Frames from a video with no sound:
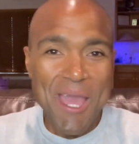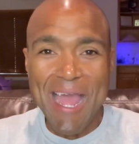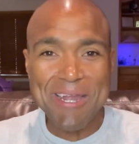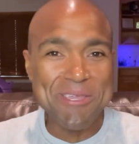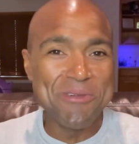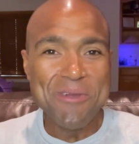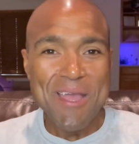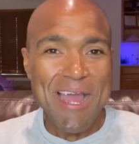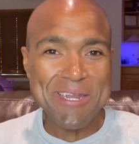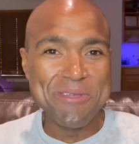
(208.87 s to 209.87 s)
how do you
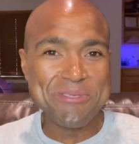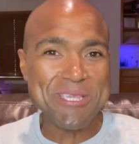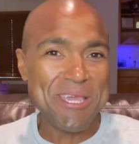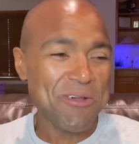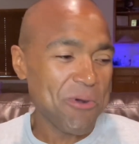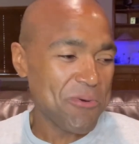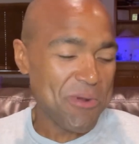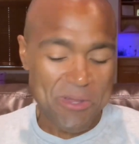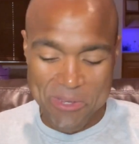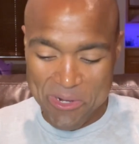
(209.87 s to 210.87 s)
how do you say oh
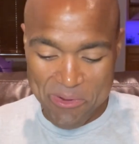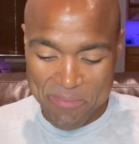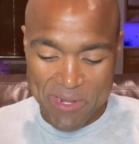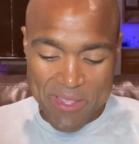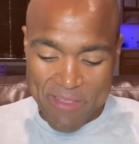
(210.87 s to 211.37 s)
well you know but